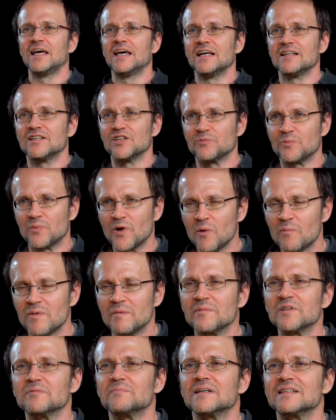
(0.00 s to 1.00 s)
This problem
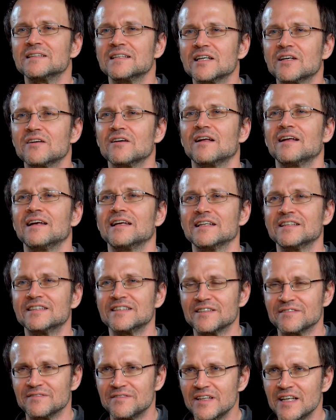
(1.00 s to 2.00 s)
is particularly
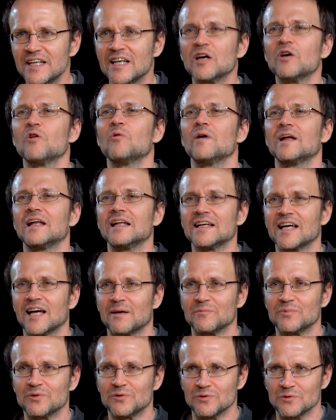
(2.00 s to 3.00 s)
severe when it
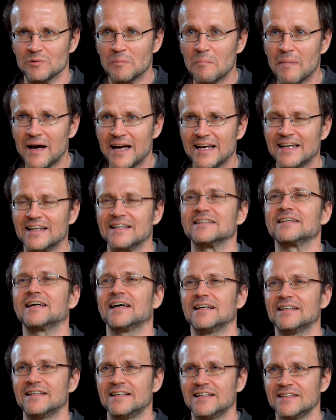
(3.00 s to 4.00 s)
comes to migrant
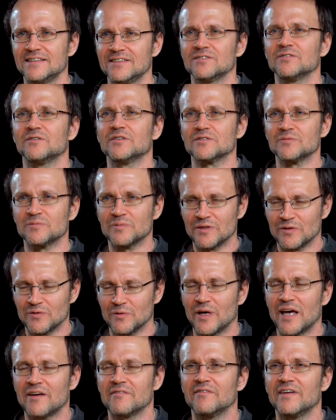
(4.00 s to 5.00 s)
candidates because
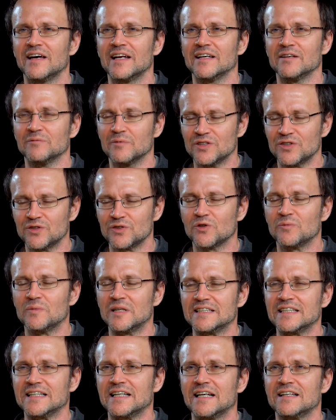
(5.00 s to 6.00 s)
we show
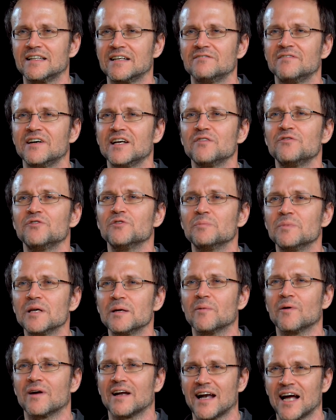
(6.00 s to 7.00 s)
basically that very few
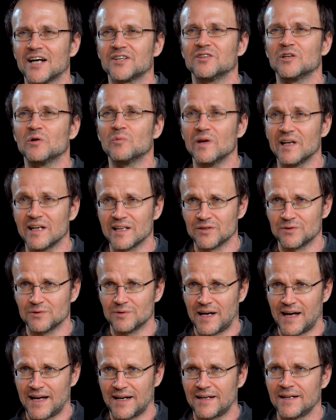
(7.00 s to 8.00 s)
people are actually willing to
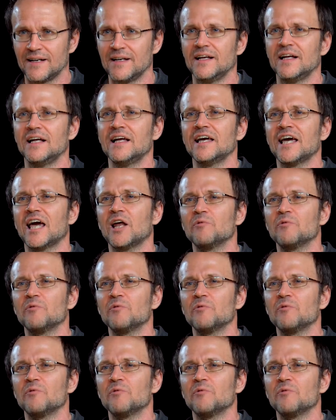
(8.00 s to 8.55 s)
run. And